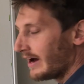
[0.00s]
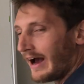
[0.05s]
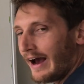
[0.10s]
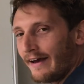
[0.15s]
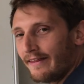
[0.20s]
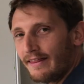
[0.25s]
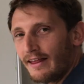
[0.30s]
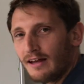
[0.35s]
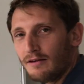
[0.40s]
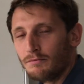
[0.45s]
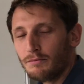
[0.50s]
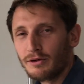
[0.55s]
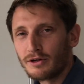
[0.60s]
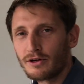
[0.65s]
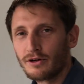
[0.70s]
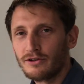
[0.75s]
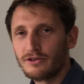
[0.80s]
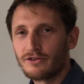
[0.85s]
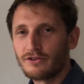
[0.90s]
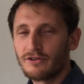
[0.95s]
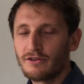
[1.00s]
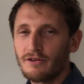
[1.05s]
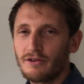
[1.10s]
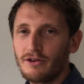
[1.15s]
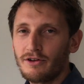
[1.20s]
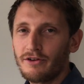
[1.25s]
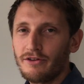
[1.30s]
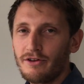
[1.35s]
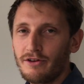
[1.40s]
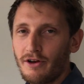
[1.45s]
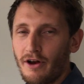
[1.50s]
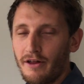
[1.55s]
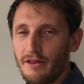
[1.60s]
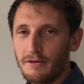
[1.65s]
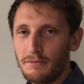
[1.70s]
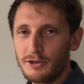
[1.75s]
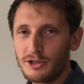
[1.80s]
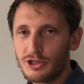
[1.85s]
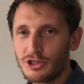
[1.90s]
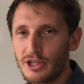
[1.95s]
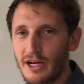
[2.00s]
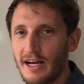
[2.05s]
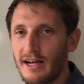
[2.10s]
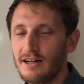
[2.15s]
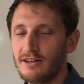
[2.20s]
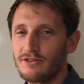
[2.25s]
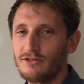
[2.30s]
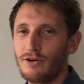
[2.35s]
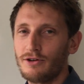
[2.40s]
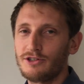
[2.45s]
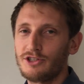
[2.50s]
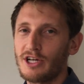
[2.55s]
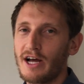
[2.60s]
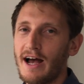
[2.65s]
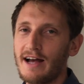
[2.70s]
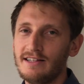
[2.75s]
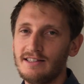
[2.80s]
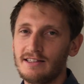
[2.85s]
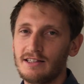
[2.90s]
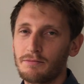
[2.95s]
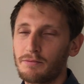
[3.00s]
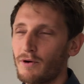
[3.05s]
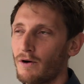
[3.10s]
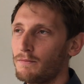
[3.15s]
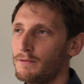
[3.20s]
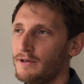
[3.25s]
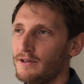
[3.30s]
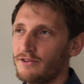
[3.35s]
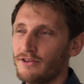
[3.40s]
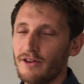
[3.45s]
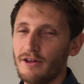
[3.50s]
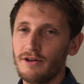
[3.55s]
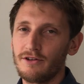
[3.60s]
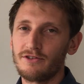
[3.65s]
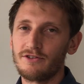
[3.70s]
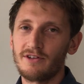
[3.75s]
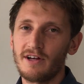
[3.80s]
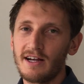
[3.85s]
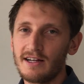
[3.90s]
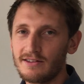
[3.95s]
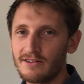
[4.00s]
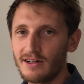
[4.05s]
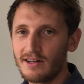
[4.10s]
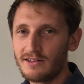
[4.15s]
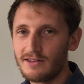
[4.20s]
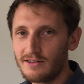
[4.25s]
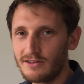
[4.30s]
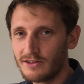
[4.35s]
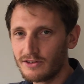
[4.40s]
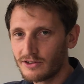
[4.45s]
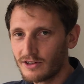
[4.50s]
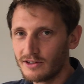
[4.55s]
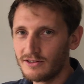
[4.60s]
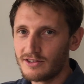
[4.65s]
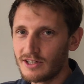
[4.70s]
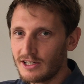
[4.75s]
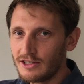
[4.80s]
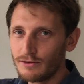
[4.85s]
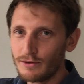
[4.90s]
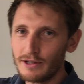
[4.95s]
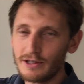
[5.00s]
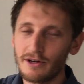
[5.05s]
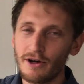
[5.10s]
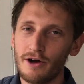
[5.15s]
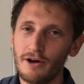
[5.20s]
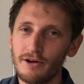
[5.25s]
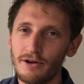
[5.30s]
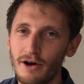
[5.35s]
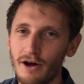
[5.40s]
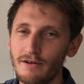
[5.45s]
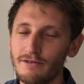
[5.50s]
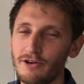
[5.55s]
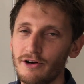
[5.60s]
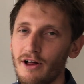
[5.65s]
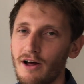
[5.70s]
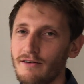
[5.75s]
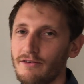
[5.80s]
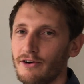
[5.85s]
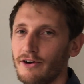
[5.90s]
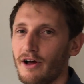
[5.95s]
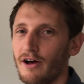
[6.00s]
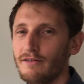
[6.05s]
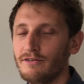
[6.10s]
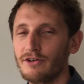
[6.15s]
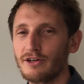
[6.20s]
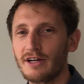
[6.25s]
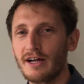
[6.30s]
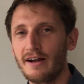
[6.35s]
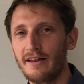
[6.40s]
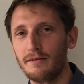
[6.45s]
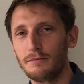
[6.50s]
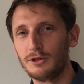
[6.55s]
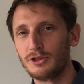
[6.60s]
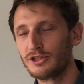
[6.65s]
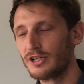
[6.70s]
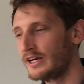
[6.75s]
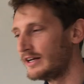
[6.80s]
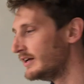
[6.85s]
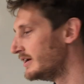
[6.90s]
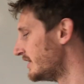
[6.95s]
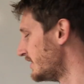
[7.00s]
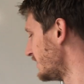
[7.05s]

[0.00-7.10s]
and then because the machine is not changing the properties of those seeds, they just continually go over and over and over again in the machine.